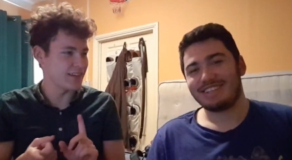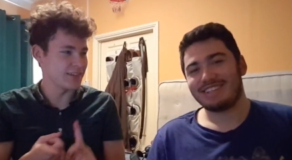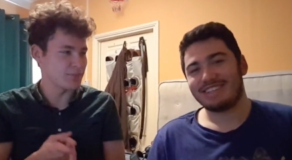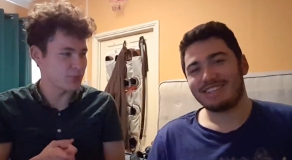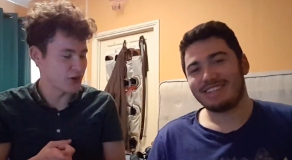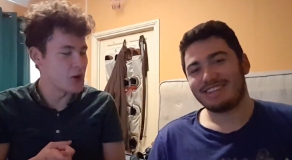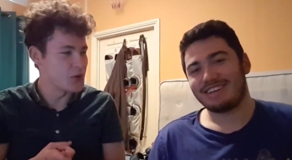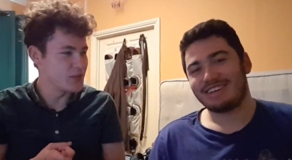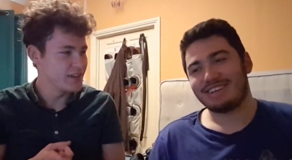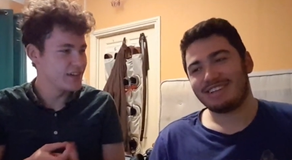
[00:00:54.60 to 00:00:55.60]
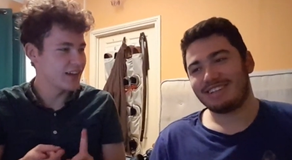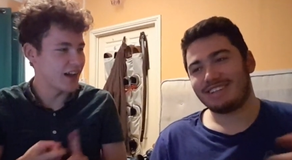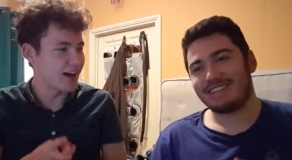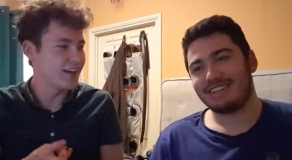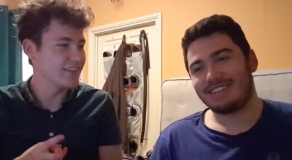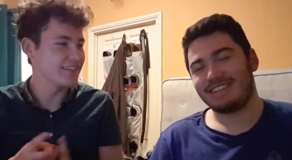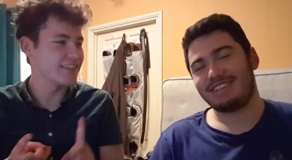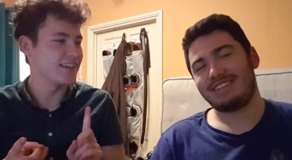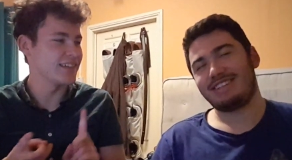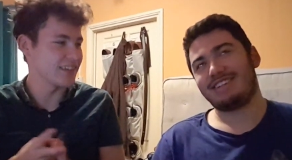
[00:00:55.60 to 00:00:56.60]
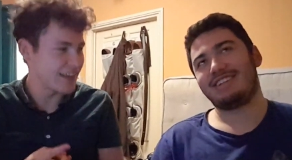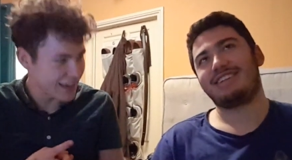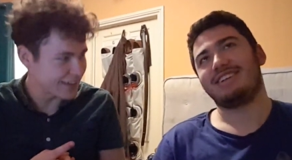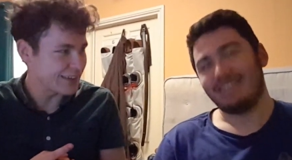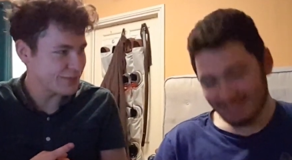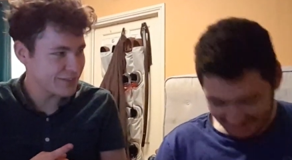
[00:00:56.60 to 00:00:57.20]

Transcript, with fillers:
Speaker 1: is a pro. Cons is a negative.